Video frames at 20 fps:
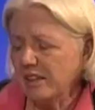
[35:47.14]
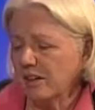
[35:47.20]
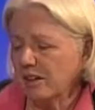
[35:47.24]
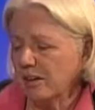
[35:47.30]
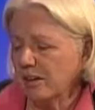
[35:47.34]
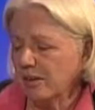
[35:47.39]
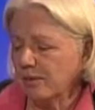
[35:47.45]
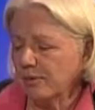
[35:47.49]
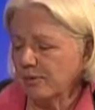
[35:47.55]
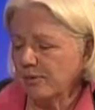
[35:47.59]

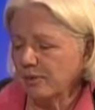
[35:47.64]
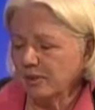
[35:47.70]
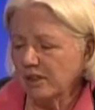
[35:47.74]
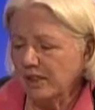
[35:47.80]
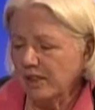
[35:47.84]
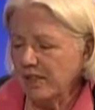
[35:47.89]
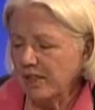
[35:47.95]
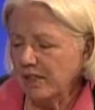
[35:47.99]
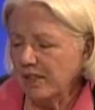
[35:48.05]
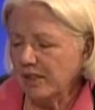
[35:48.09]
they're
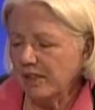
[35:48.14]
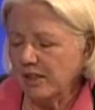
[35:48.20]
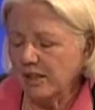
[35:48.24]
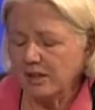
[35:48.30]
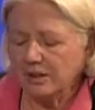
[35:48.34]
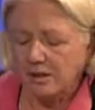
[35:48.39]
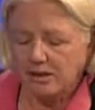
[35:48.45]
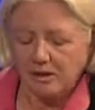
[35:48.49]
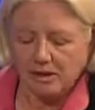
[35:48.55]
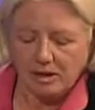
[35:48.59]
fleeing,
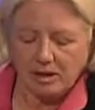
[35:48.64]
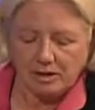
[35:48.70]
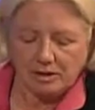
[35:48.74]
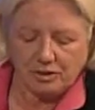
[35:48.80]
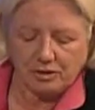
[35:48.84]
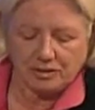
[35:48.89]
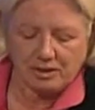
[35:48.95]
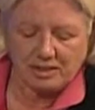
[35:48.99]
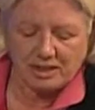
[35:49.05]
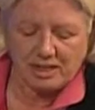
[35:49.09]
they're oh, under
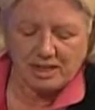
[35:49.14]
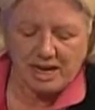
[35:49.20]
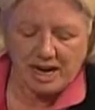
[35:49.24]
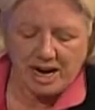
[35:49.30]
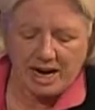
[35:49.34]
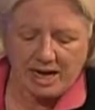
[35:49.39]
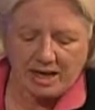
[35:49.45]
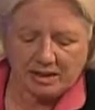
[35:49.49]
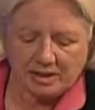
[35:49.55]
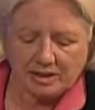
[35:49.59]
yeah. attack,